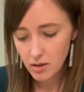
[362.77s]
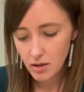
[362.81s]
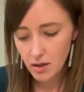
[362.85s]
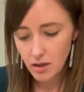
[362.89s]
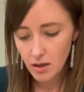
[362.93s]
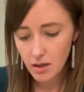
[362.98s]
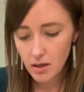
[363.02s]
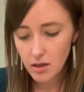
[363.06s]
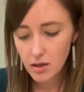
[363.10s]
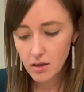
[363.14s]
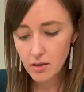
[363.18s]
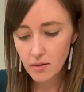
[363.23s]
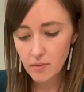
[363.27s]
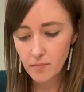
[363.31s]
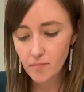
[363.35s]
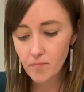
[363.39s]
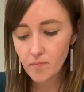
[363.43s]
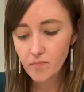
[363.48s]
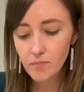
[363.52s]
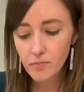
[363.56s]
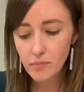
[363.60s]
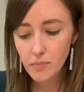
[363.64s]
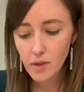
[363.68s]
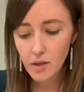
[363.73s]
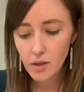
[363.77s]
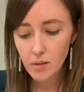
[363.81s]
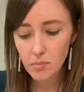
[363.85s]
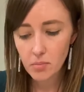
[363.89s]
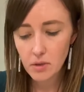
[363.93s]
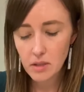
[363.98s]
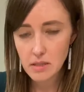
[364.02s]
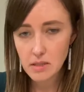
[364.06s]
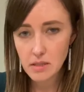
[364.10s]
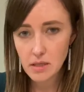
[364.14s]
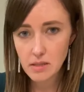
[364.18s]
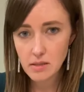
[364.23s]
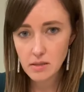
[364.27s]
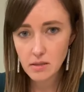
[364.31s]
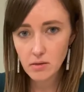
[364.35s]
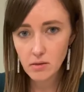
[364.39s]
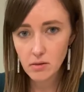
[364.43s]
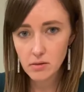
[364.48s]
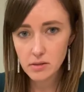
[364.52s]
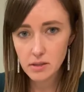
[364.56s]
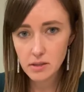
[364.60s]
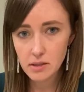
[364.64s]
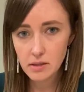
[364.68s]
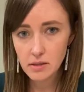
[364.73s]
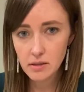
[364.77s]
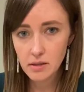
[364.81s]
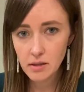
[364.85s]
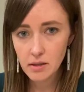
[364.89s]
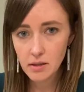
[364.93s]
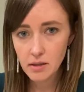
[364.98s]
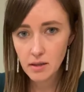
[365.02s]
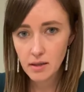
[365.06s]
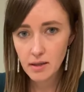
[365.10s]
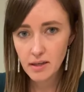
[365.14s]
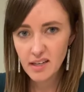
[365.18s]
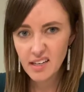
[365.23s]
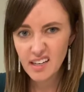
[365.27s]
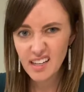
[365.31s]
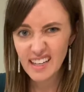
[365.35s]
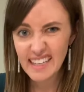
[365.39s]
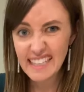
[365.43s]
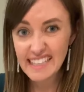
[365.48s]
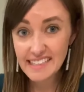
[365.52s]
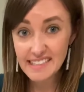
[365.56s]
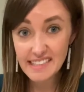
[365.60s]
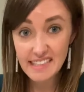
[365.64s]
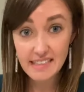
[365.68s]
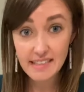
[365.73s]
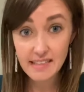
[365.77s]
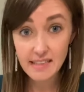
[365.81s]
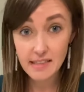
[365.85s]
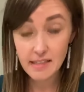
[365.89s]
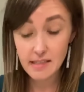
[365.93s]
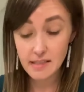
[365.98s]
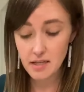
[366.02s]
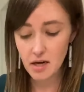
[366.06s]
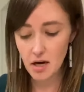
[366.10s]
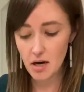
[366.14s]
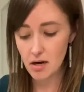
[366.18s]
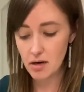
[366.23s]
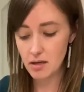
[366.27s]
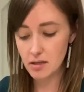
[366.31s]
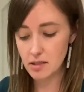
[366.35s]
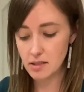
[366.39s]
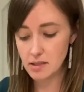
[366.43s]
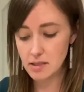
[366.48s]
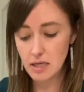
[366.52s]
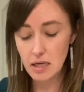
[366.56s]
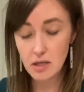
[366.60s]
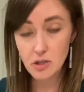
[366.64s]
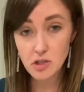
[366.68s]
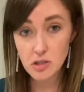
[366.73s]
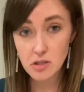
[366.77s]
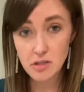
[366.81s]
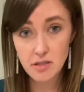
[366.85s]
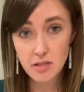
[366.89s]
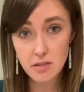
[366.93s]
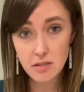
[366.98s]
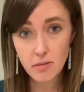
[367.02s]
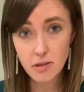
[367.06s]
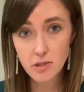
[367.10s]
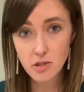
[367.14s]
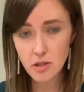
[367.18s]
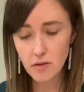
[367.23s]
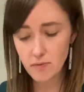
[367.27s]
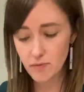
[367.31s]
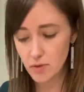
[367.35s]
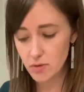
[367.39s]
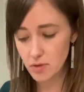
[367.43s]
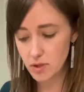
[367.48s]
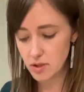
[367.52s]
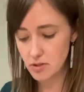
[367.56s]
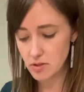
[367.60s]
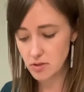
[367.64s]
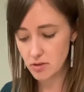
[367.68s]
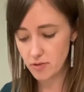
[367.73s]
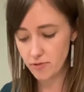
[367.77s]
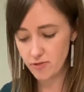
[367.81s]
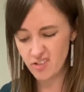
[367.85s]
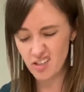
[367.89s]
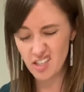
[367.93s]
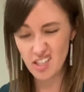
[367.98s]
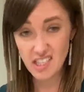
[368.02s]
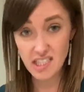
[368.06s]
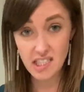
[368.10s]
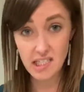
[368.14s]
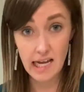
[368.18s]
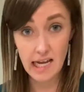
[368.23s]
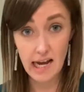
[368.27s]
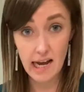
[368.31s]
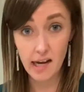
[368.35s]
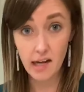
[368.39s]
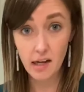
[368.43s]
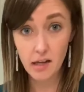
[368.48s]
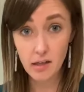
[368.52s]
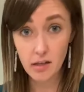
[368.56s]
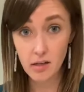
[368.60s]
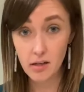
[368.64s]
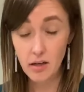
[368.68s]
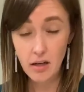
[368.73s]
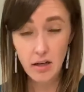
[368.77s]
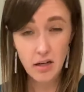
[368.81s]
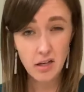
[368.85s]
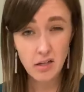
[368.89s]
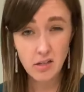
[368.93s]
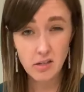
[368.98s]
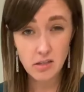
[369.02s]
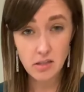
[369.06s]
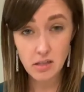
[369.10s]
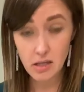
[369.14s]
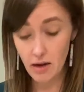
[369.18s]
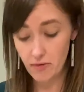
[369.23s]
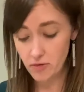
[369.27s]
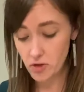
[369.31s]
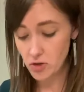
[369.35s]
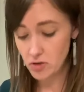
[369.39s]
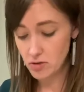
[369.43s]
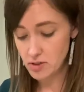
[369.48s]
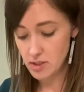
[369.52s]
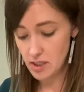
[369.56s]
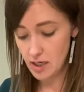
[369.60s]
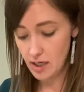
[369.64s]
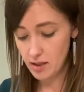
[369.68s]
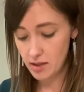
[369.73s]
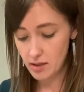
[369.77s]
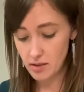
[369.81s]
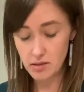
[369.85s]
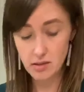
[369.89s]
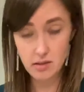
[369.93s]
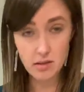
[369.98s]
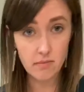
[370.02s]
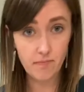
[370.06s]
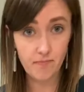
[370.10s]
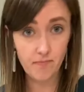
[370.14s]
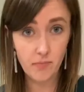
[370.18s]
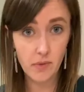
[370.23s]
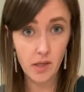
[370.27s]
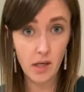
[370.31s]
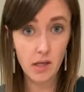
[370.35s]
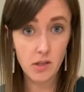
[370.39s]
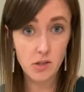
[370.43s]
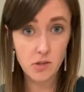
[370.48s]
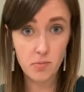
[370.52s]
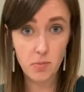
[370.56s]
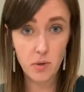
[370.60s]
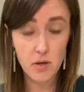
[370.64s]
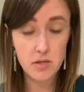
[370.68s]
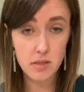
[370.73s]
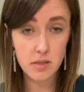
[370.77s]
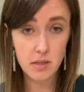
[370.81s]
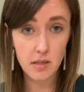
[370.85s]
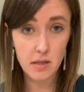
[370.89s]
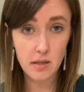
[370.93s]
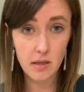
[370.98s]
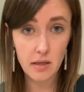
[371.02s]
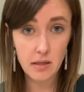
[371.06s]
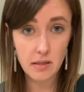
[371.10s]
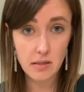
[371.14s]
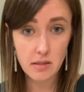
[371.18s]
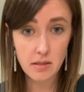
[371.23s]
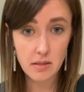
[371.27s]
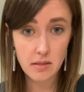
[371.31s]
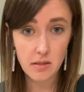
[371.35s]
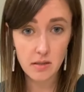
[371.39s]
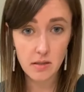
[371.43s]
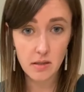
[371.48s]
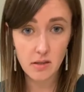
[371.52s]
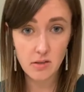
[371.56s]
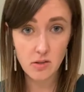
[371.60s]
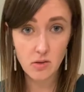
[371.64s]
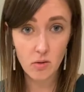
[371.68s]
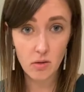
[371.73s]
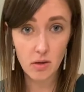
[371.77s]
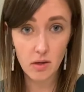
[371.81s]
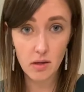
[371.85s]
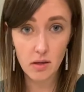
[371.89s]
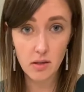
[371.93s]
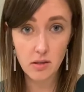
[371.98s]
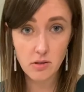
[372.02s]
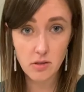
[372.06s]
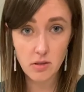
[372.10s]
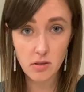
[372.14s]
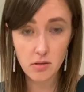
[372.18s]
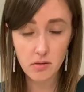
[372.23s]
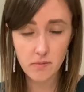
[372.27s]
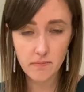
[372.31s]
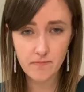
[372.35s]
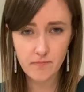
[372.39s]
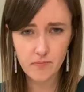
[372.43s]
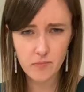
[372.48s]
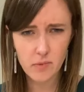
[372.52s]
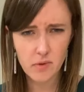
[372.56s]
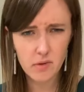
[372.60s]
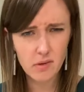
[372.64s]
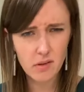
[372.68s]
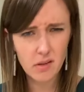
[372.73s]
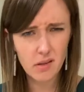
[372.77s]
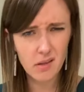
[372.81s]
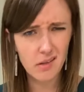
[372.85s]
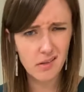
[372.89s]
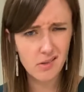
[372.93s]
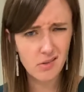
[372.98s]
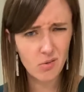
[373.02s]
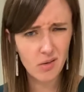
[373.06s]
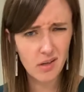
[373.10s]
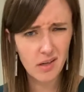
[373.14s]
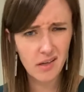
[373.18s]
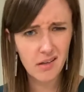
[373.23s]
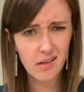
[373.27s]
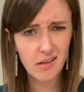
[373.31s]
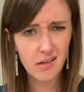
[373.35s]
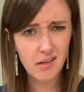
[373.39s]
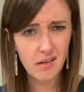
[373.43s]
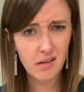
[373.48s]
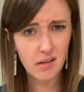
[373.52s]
But it's nice and golden and it's easy to tear into sections, especially if you want to do it for a snack. Just an afternoon snack is each person gets a square or two. A square?